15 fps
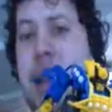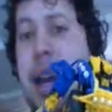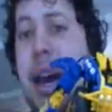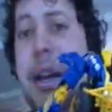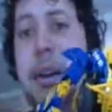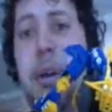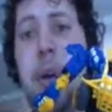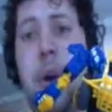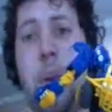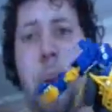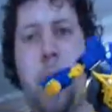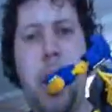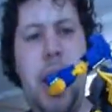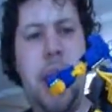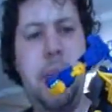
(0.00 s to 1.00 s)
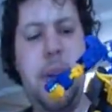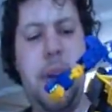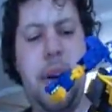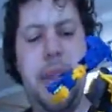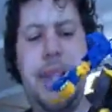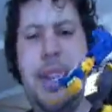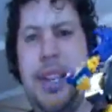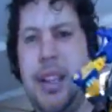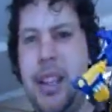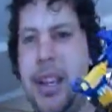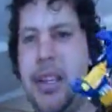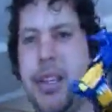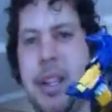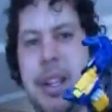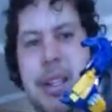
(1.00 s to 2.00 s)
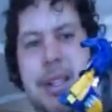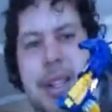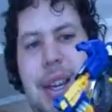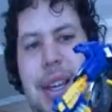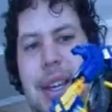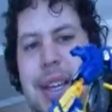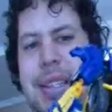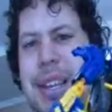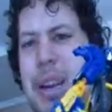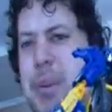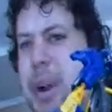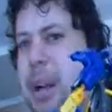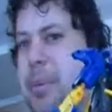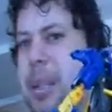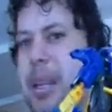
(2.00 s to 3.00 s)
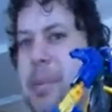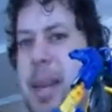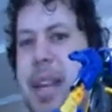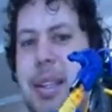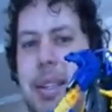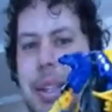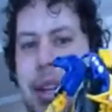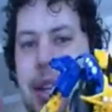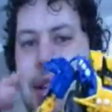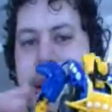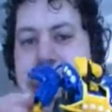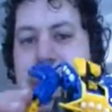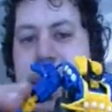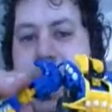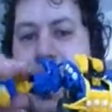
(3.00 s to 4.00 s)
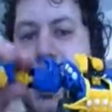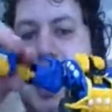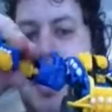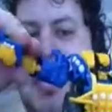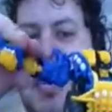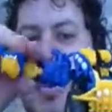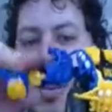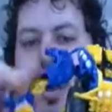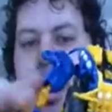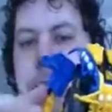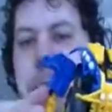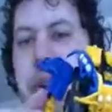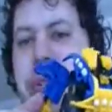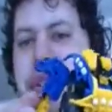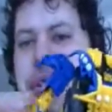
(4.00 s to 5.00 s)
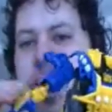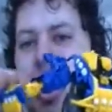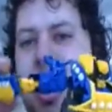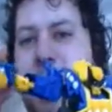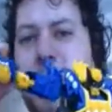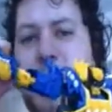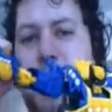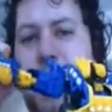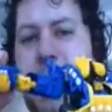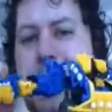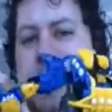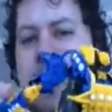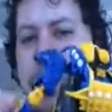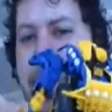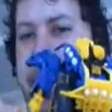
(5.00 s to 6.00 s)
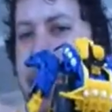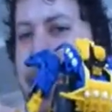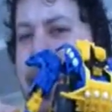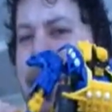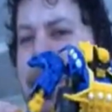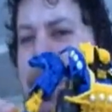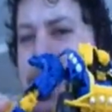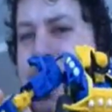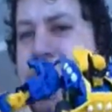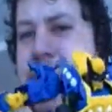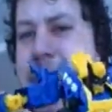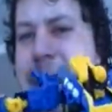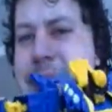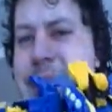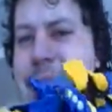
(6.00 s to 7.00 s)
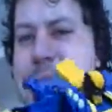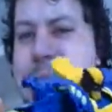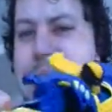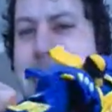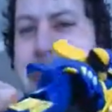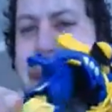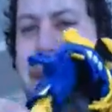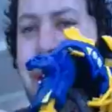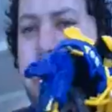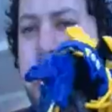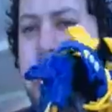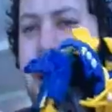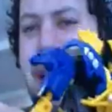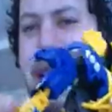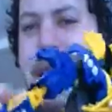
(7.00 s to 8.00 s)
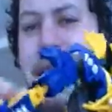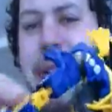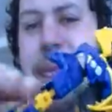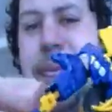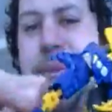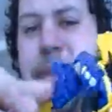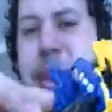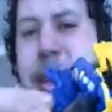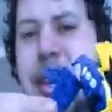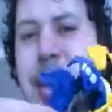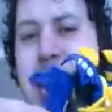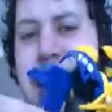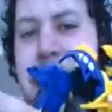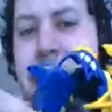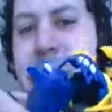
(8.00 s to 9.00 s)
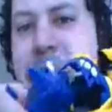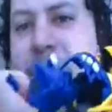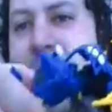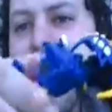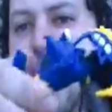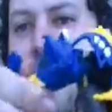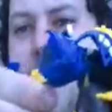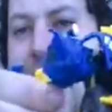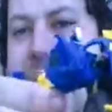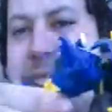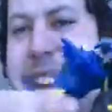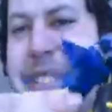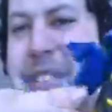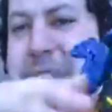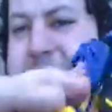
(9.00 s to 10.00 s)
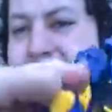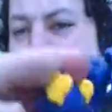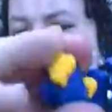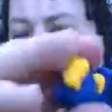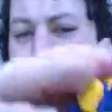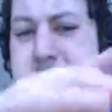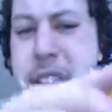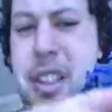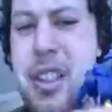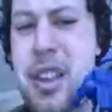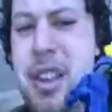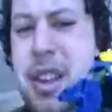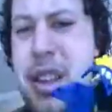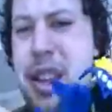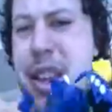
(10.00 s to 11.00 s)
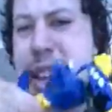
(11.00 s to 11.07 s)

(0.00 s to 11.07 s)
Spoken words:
And I don't know why, but articulation on this guy is incredibly amazing. He can move his arms pretty free range with all that stuff up there. Even back and forth.